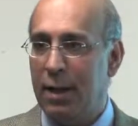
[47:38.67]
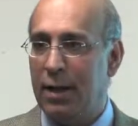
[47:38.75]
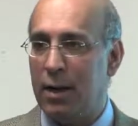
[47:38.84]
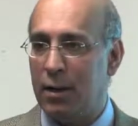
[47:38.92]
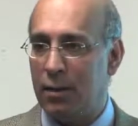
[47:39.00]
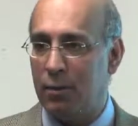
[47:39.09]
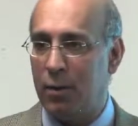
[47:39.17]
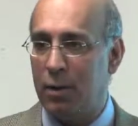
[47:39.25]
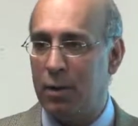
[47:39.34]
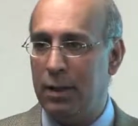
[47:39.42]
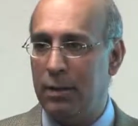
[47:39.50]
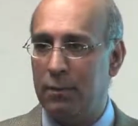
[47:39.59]
that are
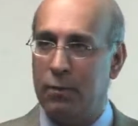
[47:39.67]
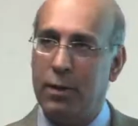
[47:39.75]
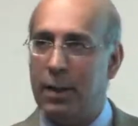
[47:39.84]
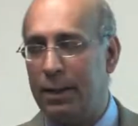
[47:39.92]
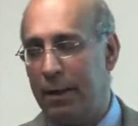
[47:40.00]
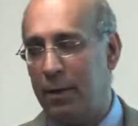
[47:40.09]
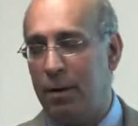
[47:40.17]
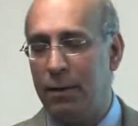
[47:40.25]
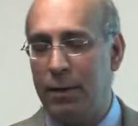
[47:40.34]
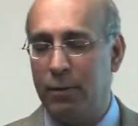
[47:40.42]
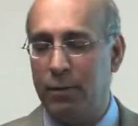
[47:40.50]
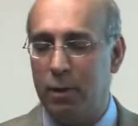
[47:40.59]
enrolling. Well, I think they're
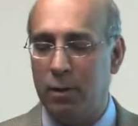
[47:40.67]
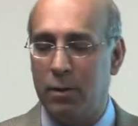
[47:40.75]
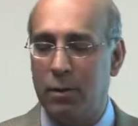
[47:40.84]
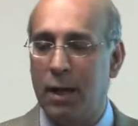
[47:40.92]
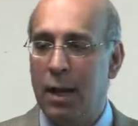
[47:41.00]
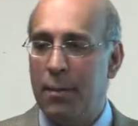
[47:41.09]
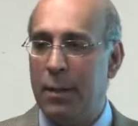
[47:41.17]
already enrolled.